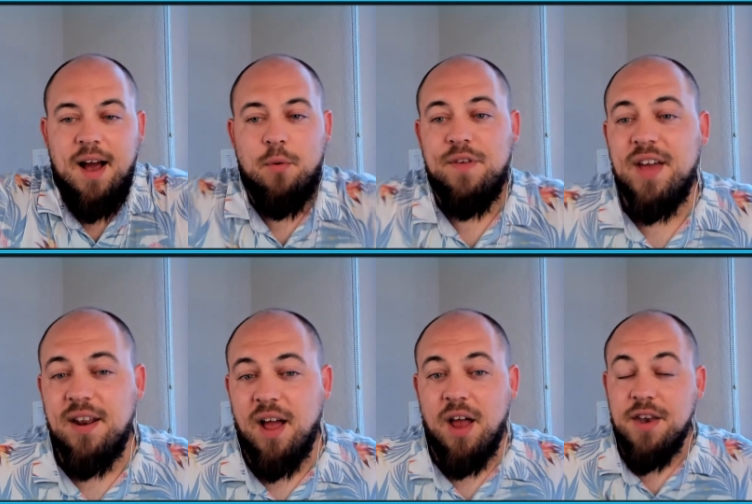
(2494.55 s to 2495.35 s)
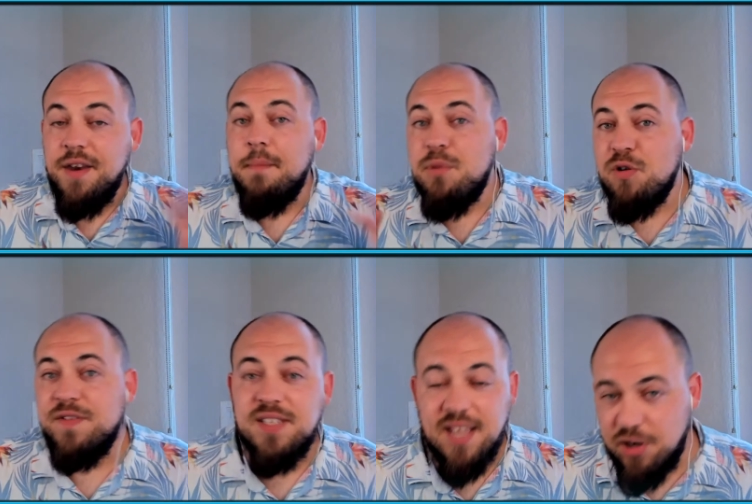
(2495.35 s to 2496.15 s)
We've had a number of
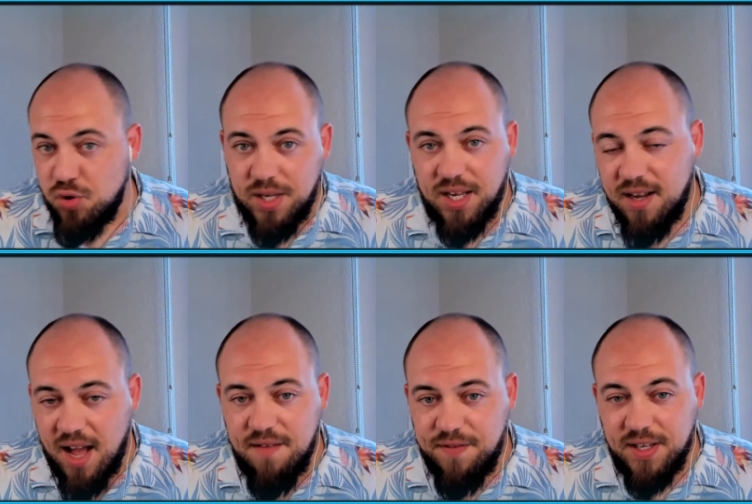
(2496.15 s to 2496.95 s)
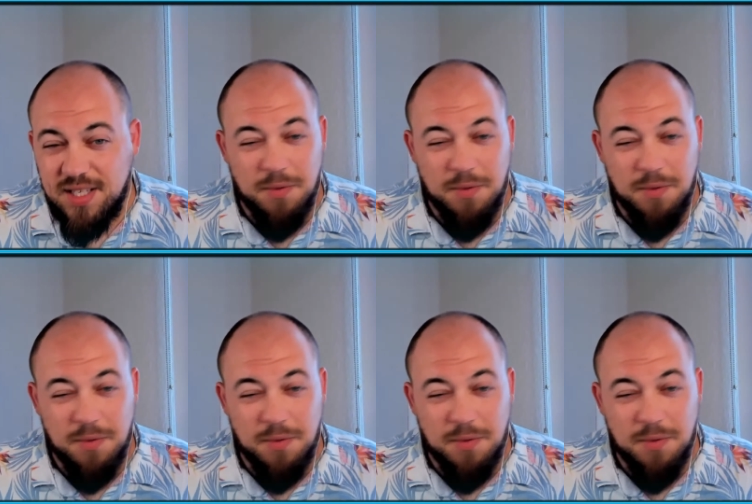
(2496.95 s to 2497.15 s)
scheduling conflicts.